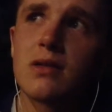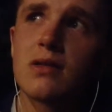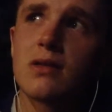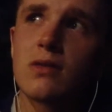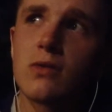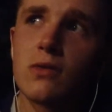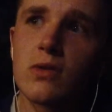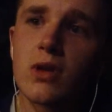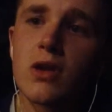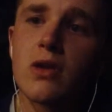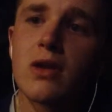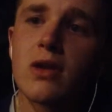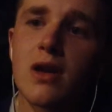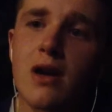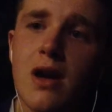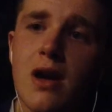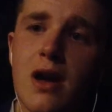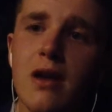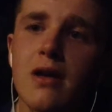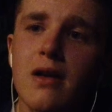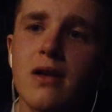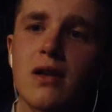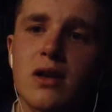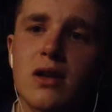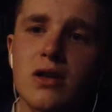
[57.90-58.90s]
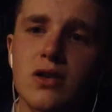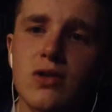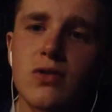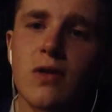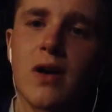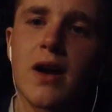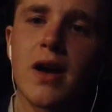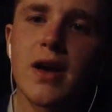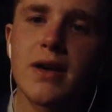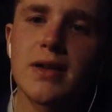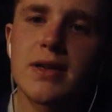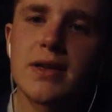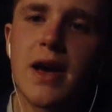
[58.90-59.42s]
Logan and I are going to
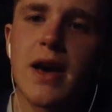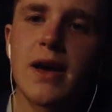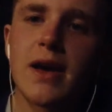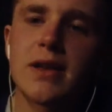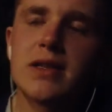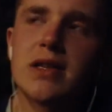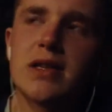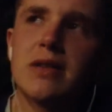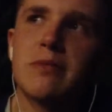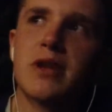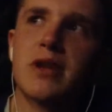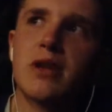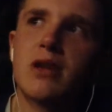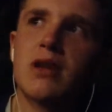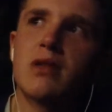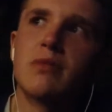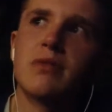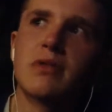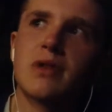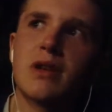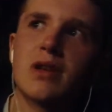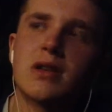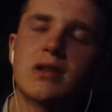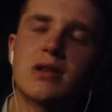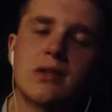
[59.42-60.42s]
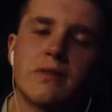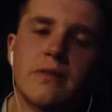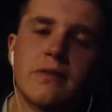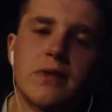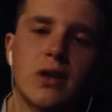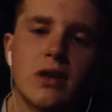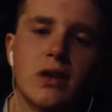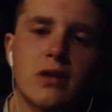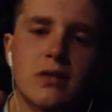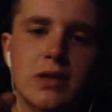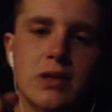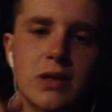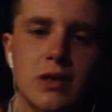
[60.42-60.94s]
try and tag team it up and get some
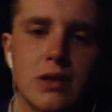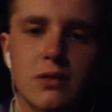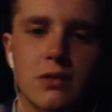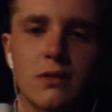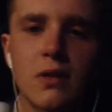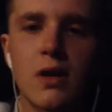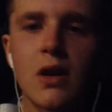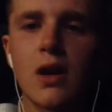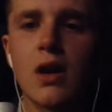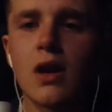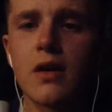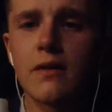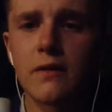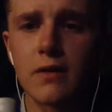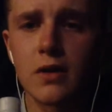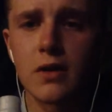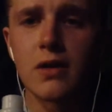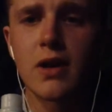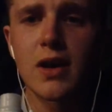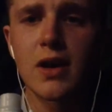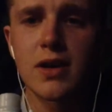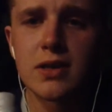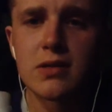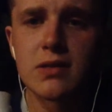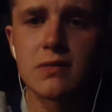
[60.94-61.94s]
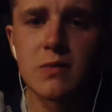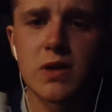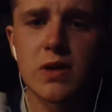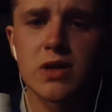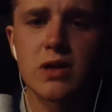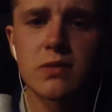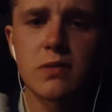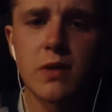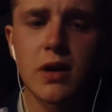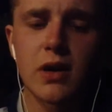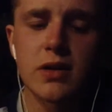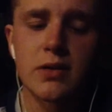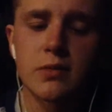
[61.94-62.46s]
videos in for you guys as much as
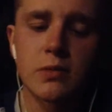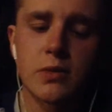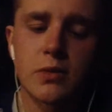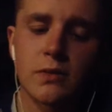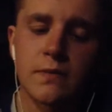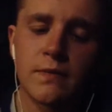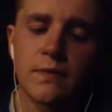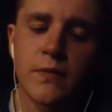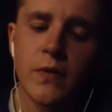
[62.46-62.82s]
possible.